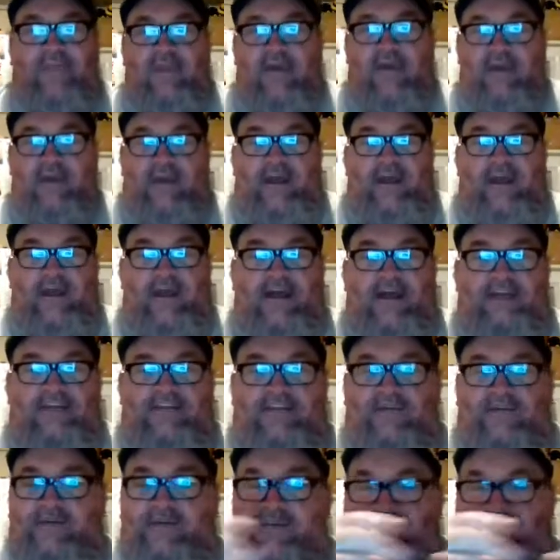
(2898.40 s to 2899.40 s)
and he has
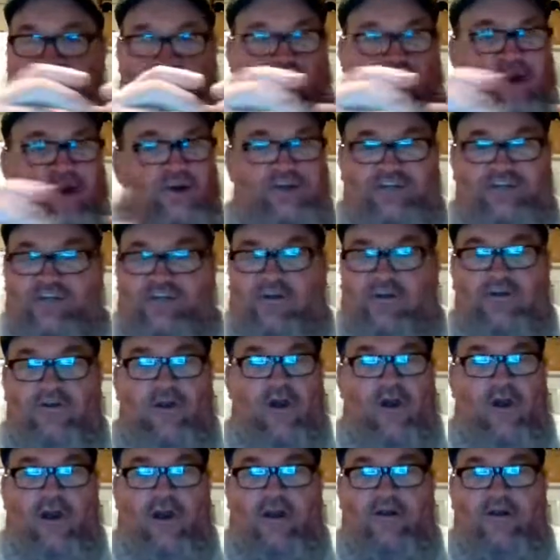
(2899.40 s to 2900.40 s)
a hard shell
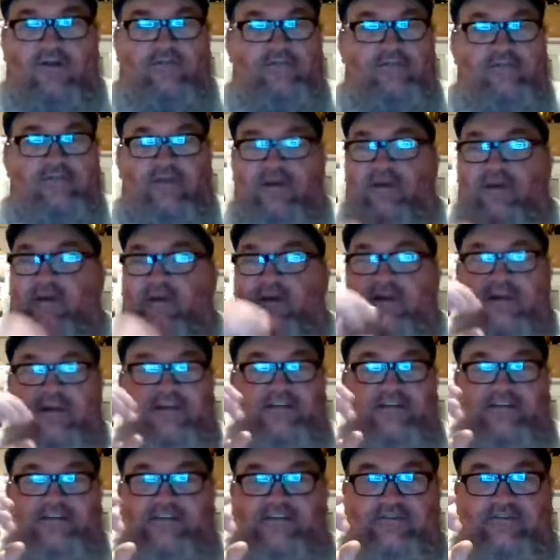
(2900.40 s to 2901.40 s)
car.
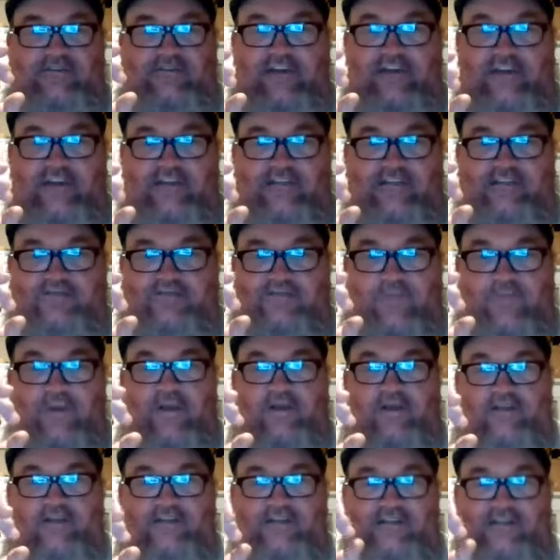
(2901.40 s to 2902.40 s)
His
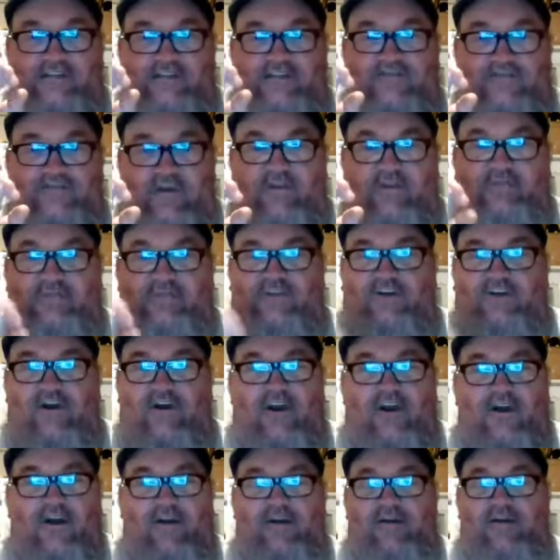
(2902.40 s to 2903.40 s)
wheels, his rims are
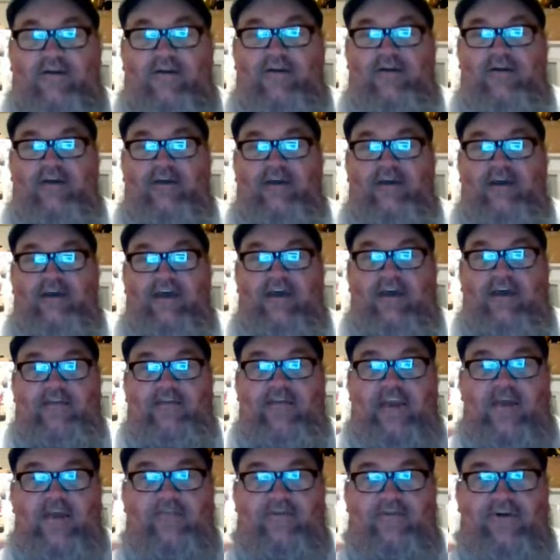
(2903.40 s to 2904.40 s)
hard, and
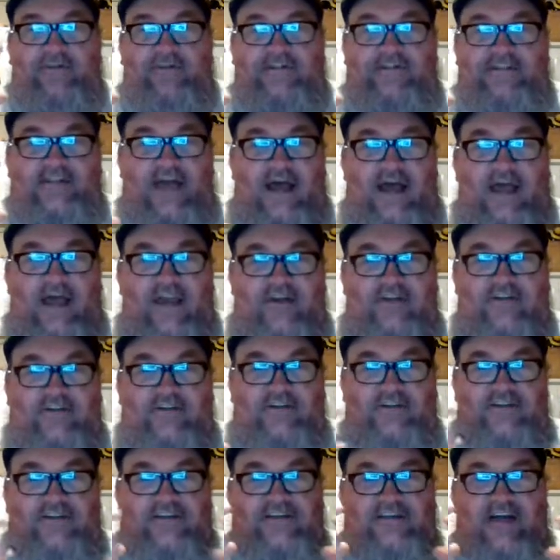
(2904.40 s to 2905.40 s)
then he prints tires,
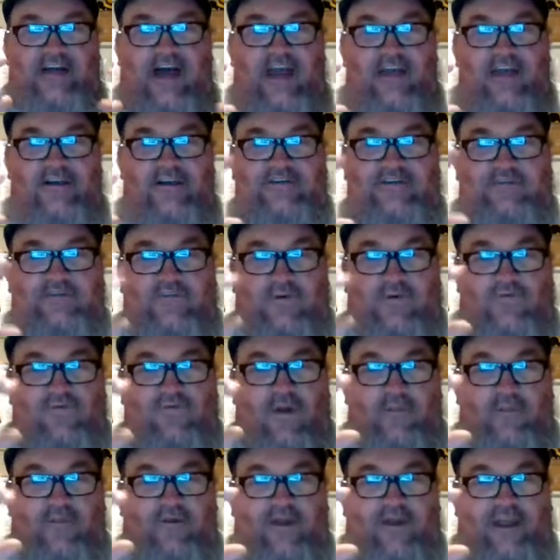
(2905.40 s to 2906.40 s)
and the tires were
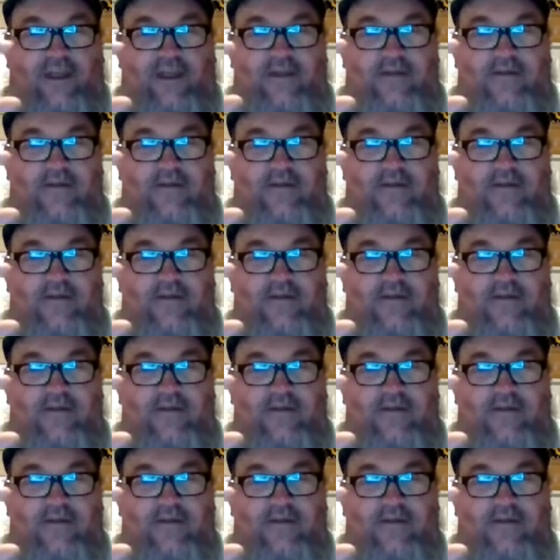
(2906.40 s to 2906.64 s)
rubbery.